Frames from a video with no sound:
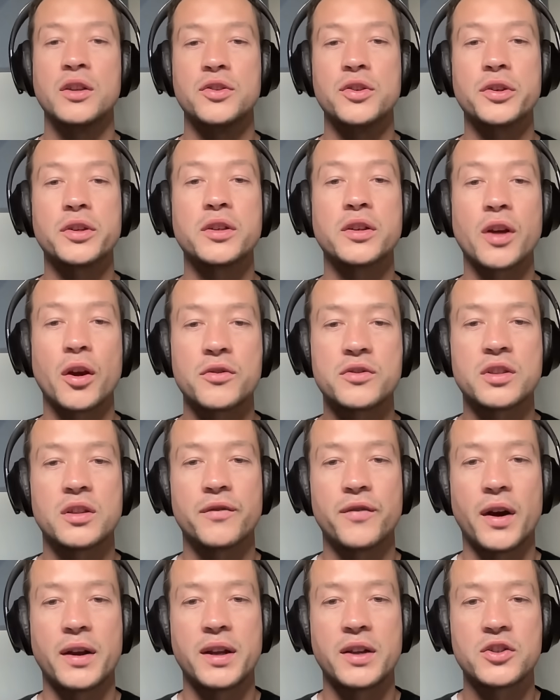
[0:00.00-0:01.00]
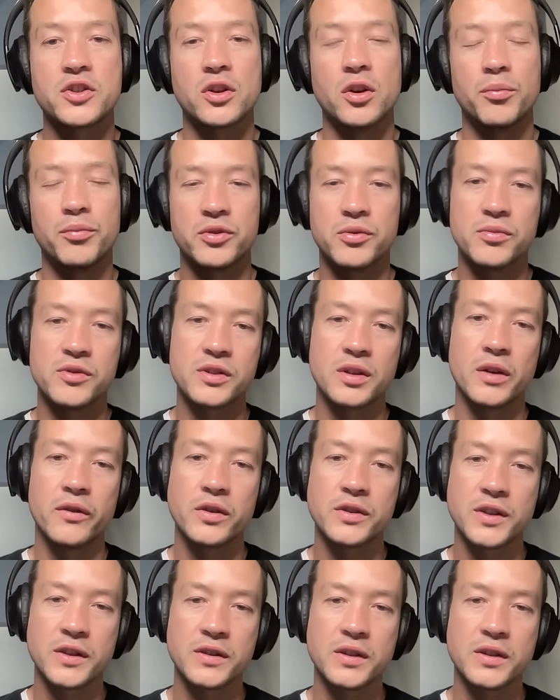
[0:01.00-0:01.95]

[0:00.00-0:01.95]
you can go to the Financial Ombudsman Service.